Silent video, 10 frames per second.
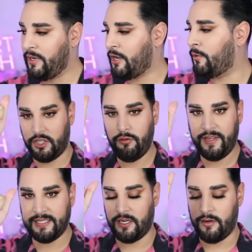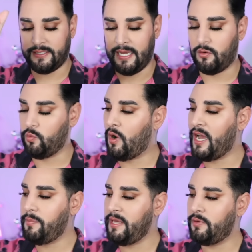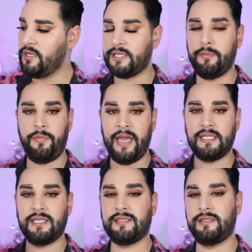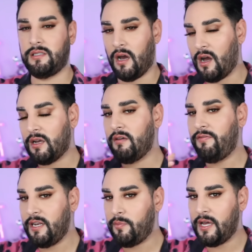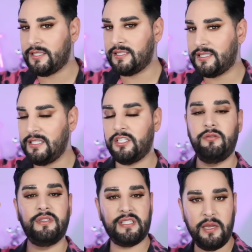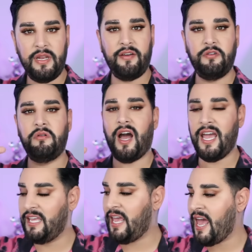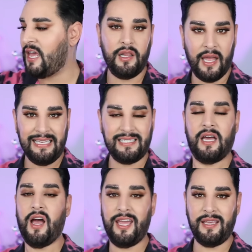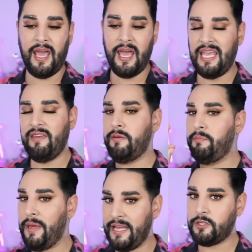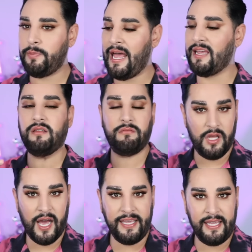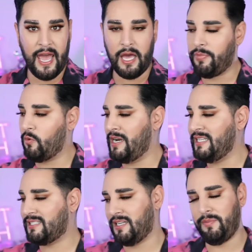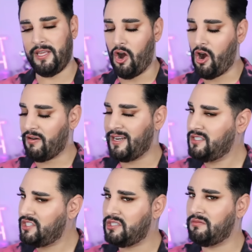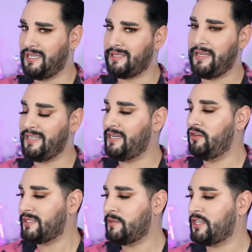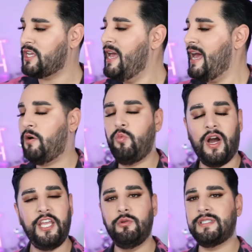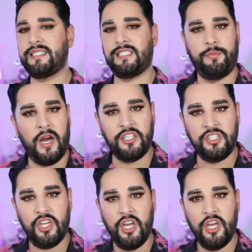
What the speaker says: below. Two things I don't understand: why people use a base that's darker than the person's skin tone. Same level, I get. Lighter, I get. Even pitch black, I get. But when it's gonna be orange, when it's blended in, not so much. And why use a sponge?